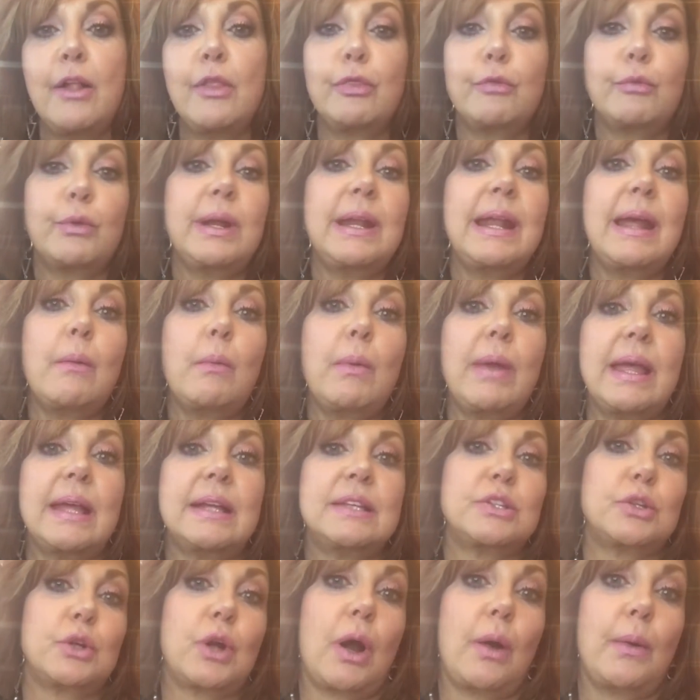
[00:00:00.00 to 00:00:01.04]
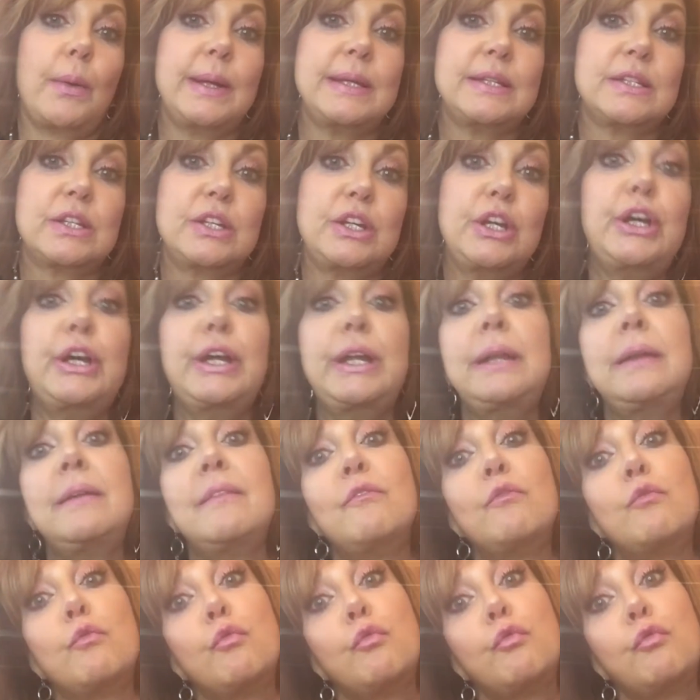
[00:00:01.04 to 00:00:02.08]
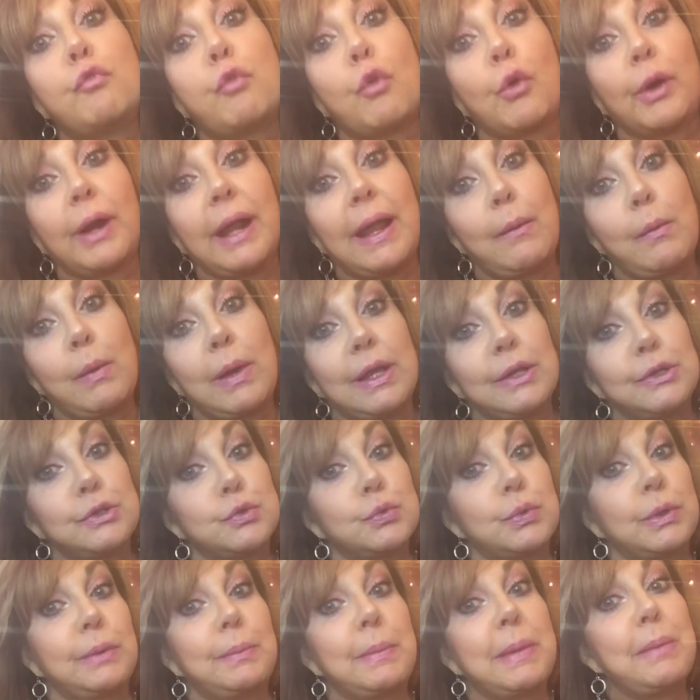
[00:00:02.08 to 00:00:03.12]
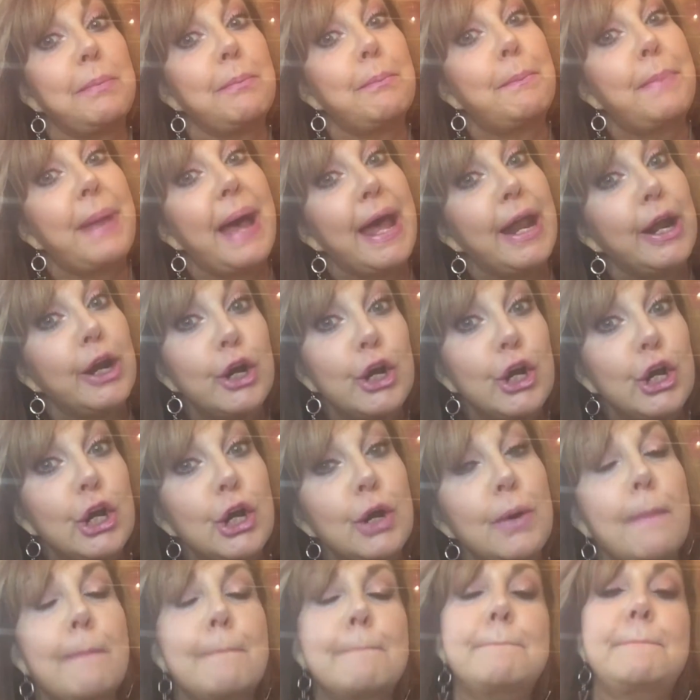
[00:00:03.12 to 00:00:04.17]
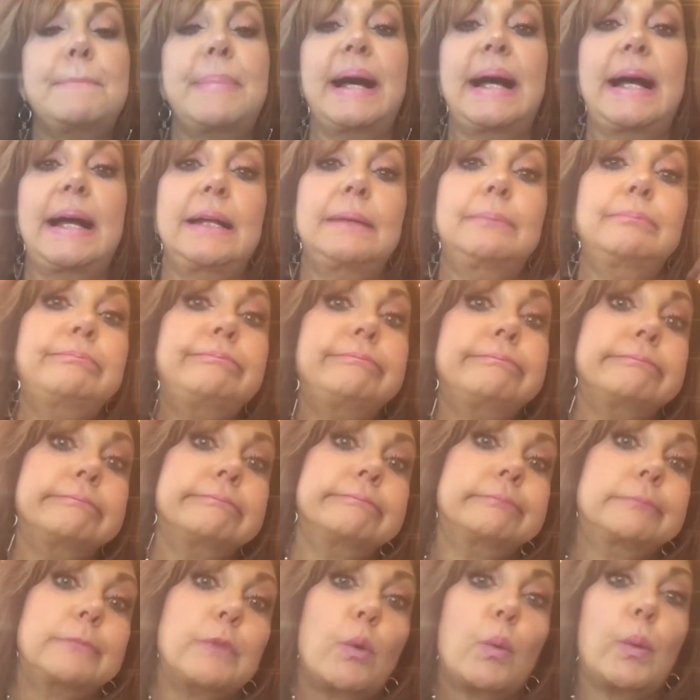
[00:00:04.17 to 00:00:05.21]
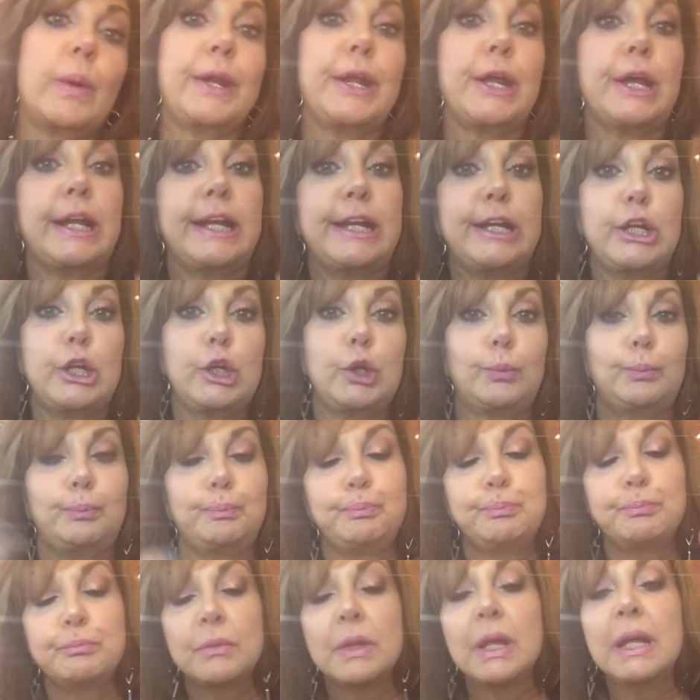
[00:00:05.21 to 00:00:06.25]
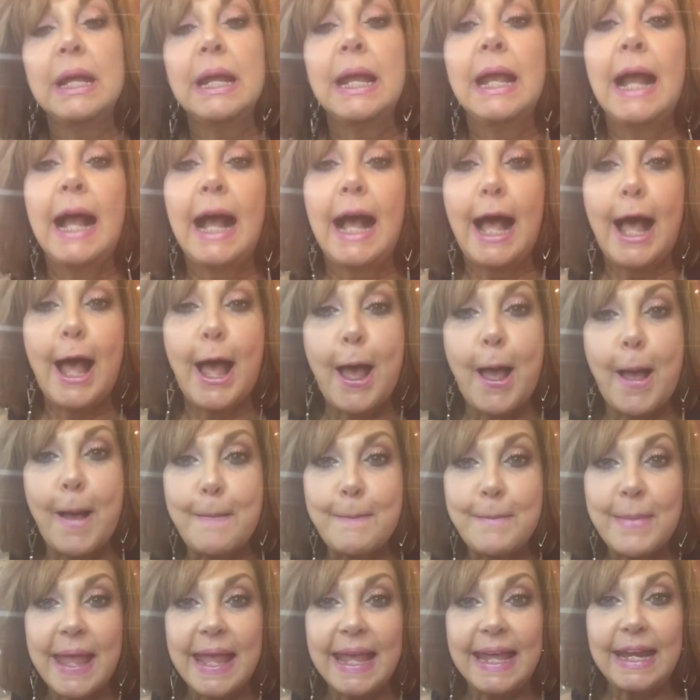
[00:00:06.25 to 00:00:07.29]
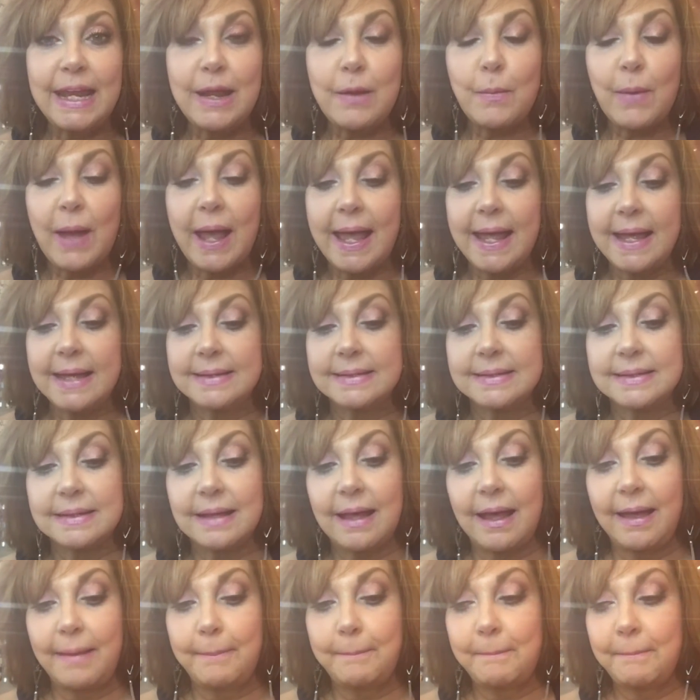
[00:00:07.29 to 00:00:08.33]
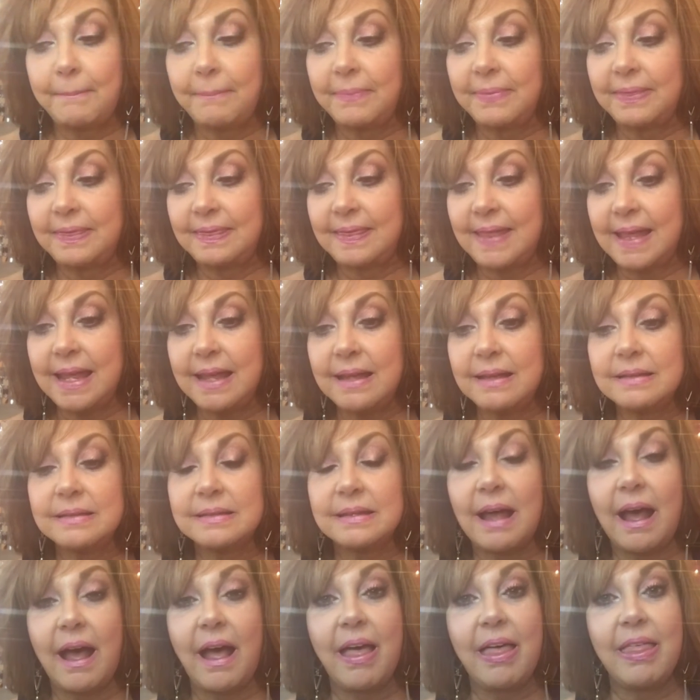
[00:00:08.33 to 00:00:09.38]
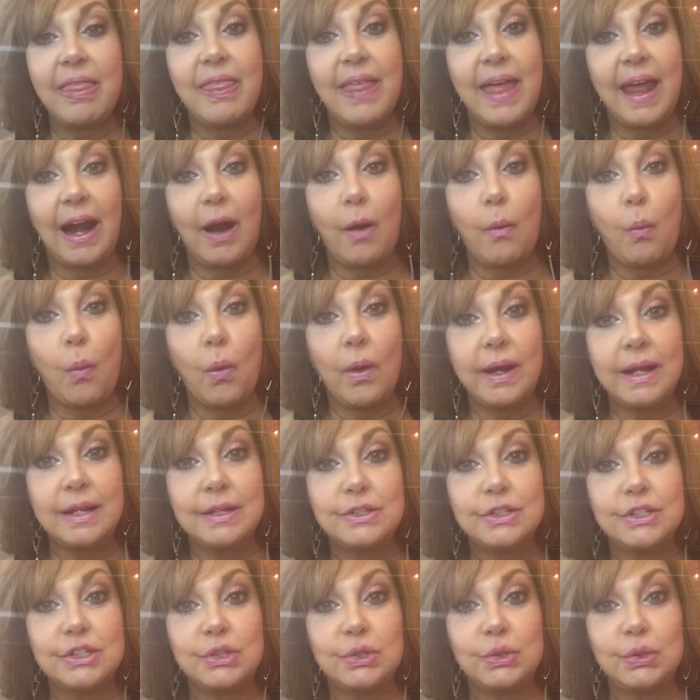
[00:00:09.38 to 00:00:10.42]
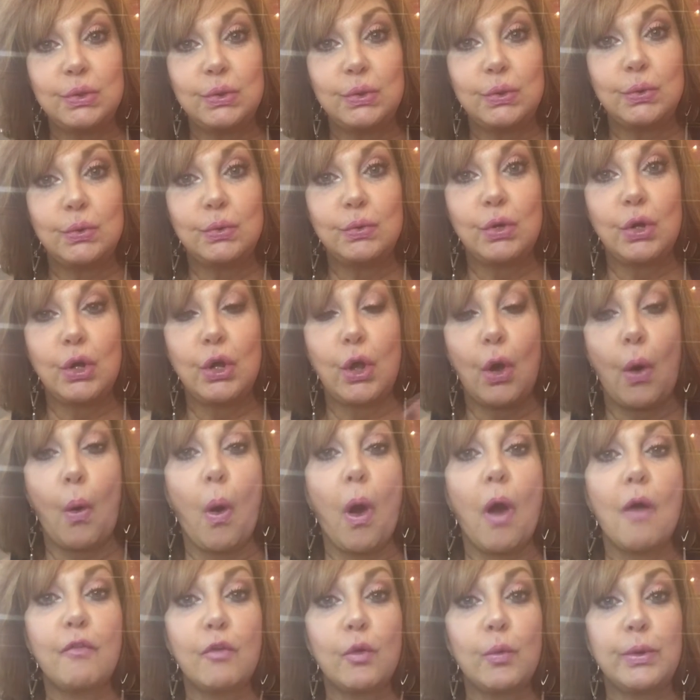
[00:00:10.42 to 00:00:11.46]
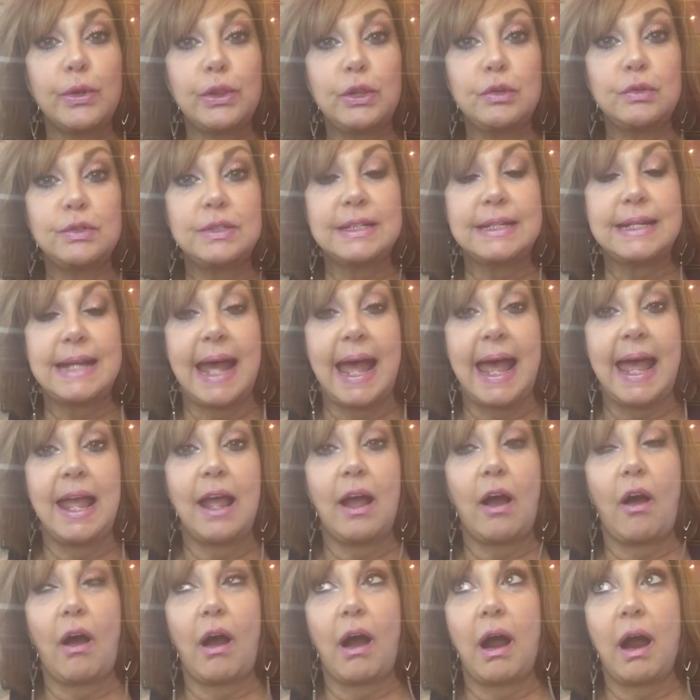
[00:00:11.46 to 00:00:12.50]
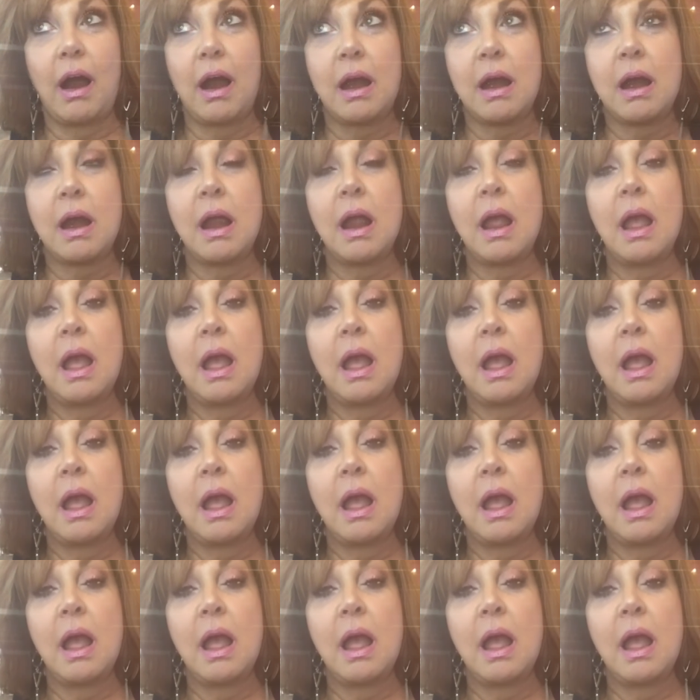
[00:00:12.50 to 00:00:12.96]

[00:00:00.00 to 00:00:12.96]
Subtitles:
3-day weekends are always good. 4-day weekends would be better, but what are you gonna do? Anyways, things that I wanted to go over with you today are,